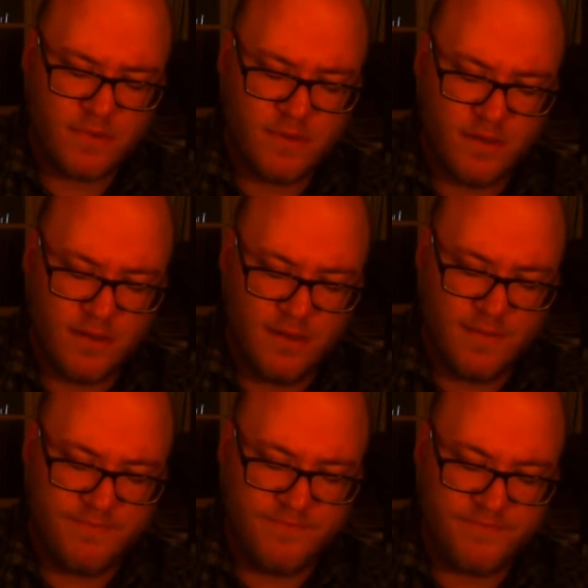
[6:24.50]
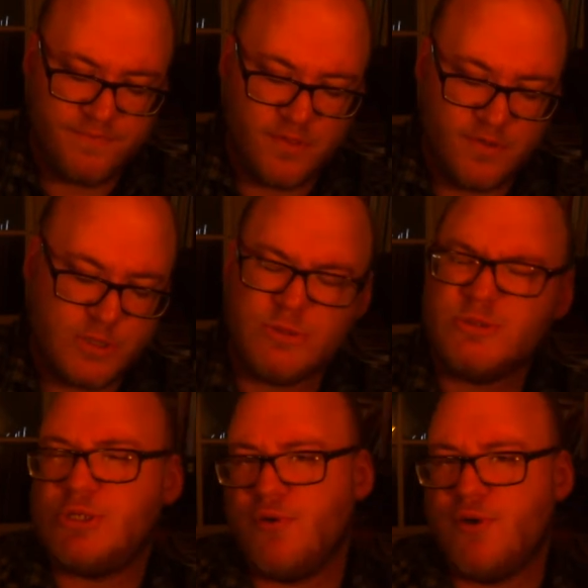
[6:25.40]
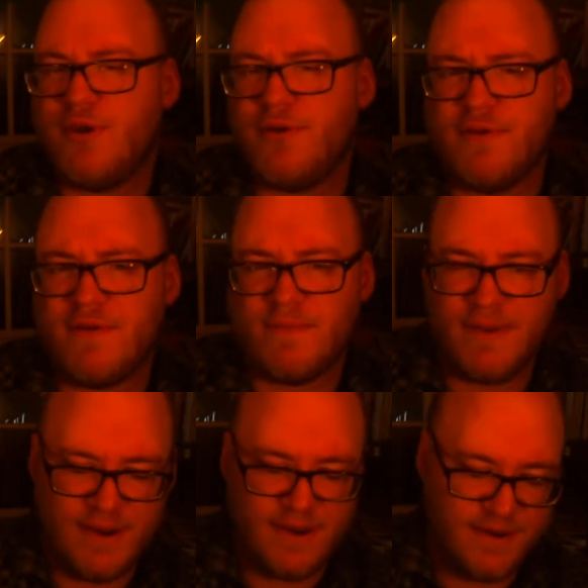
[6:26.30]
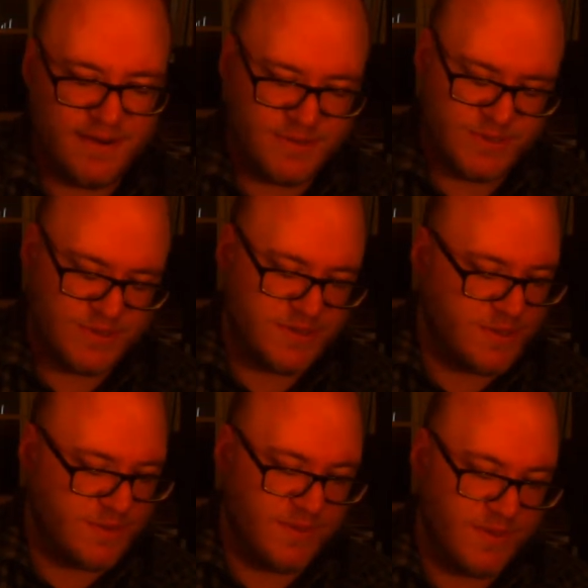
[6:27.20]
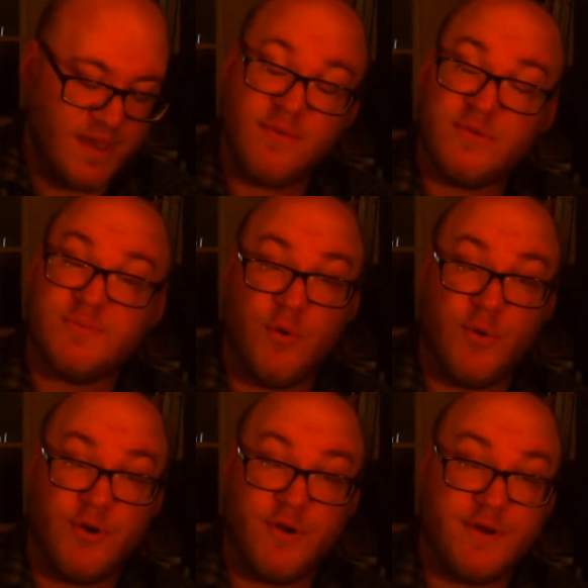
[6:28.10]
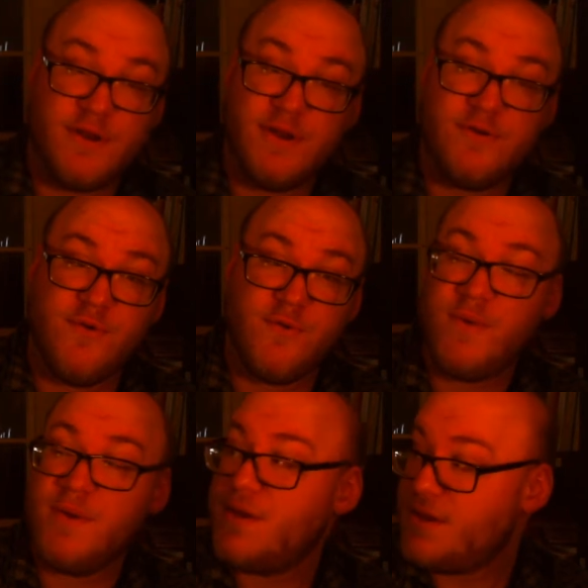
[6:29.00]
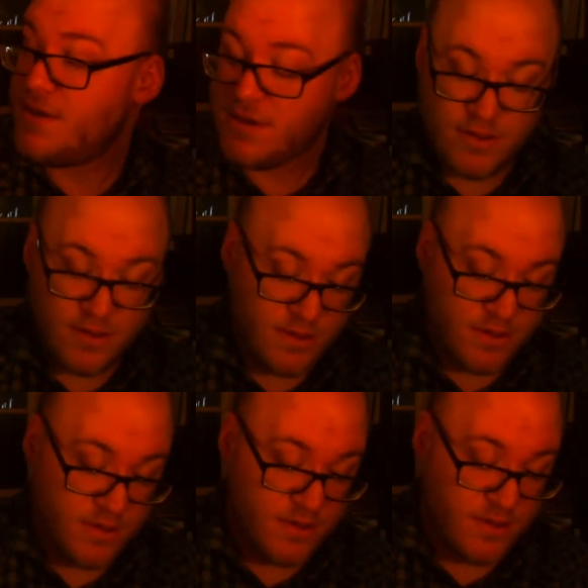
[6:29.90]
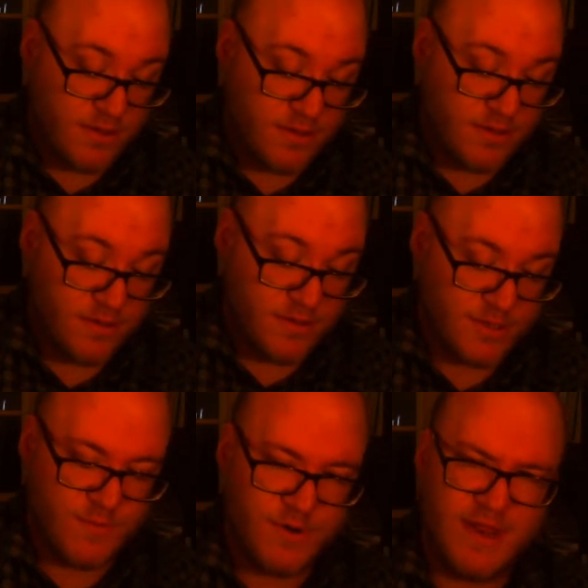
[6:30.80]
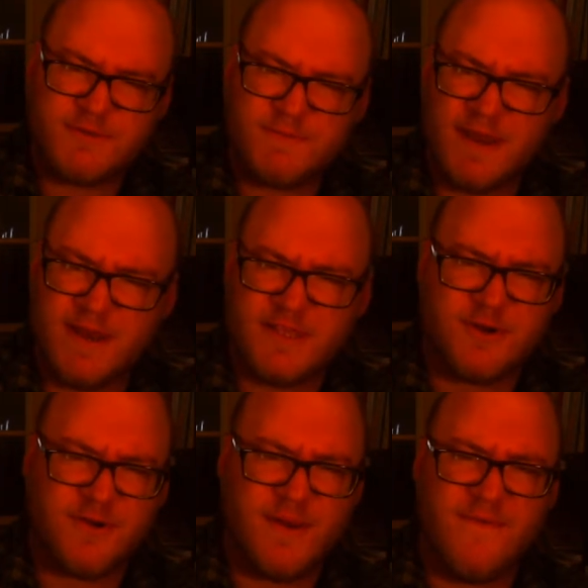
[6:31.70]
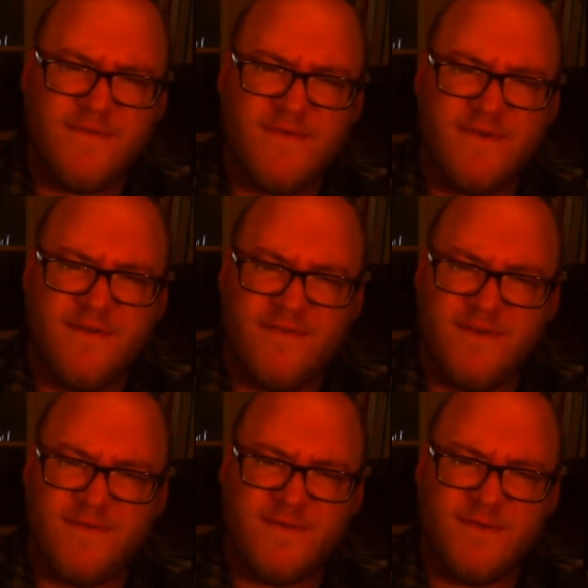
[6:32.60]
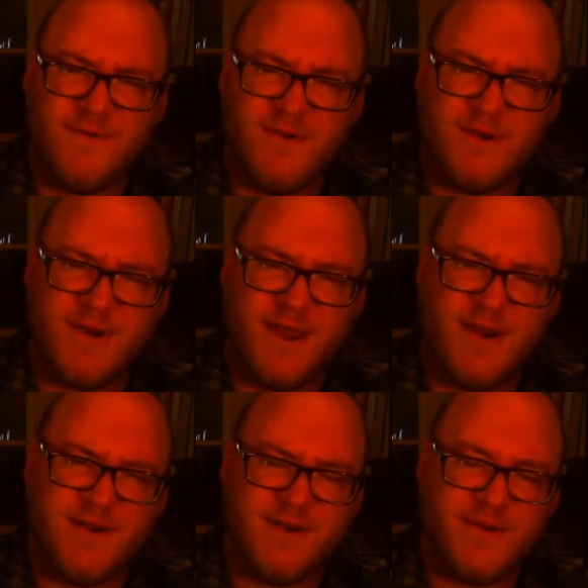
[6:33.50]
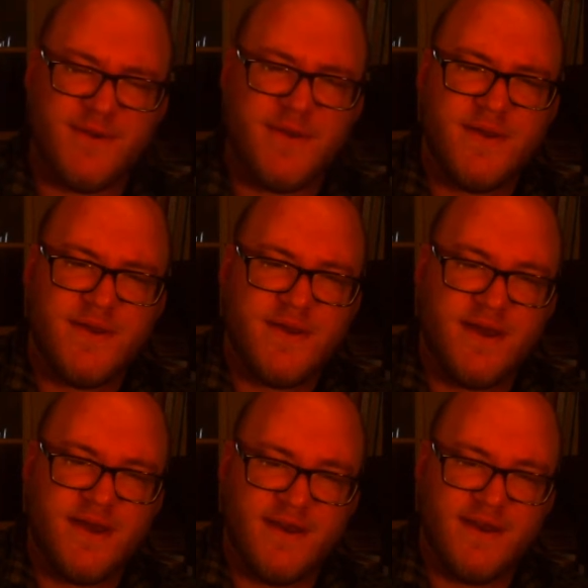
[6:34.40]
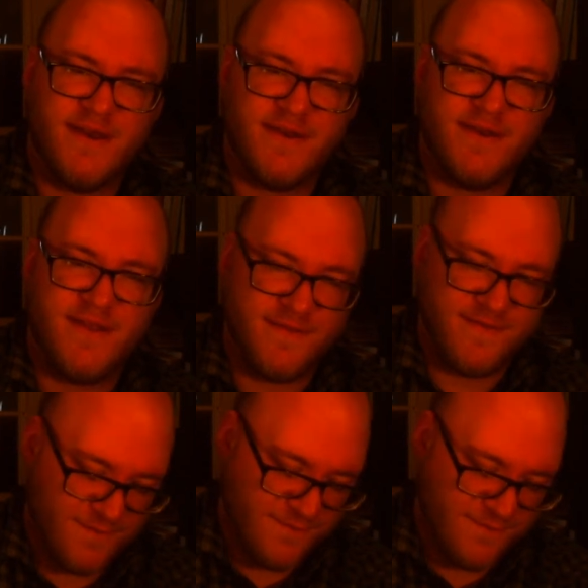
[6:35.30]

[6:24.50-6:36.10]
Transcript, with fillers: um, there's no story or anything behind it. It's just something I was bored and I drew. Uh, someone asked me on Instagram if, if this was an original character, and and so